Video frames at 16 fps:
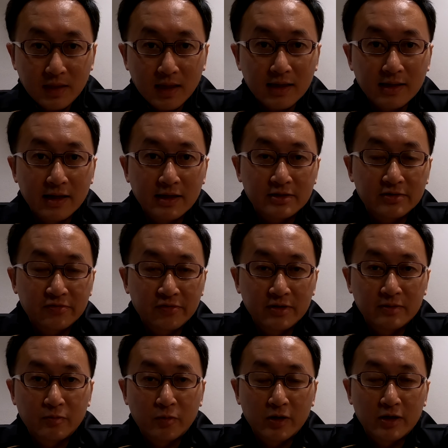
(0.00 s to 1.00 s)
That's
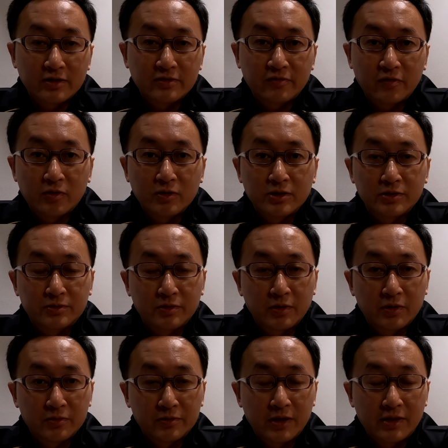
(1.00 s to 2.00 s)
firmware
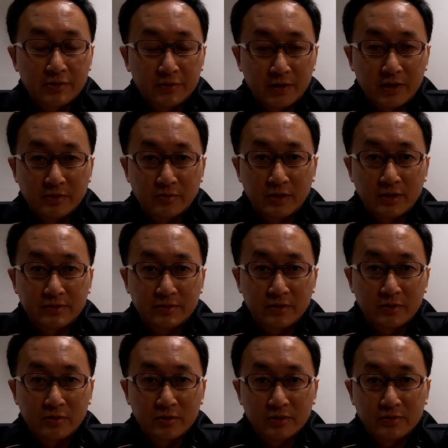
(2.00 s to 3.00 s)
4033 as well
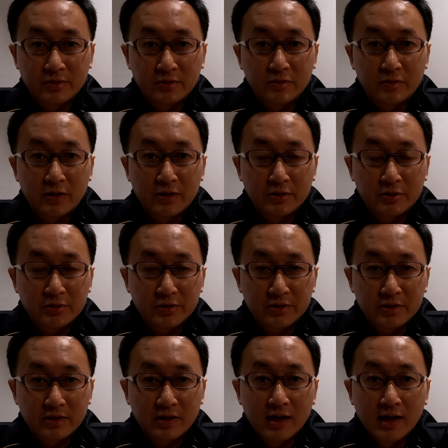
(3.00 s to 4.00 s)
for those of you who are
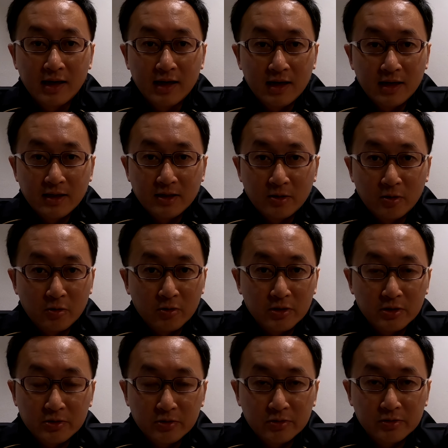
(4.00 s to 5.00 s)
interested. No
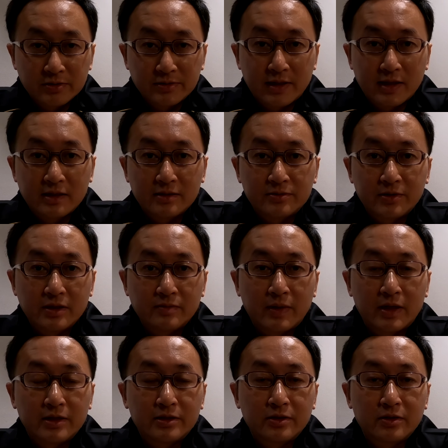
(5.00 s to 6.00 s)
issues with either Race
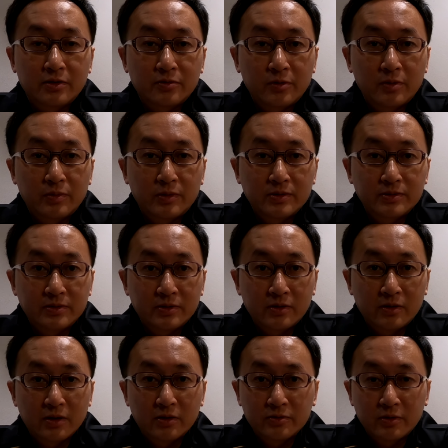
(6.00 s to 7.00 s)
Manager 3.4
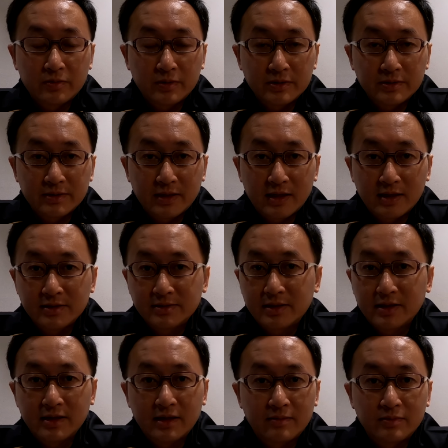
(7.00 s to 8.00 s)
or 3.5.
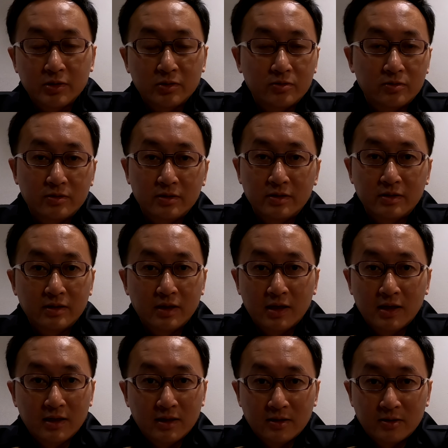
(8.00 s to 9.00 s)
I had absolutely
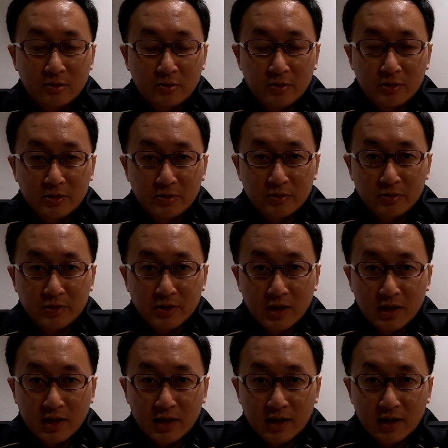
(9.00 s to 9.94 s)
no issues.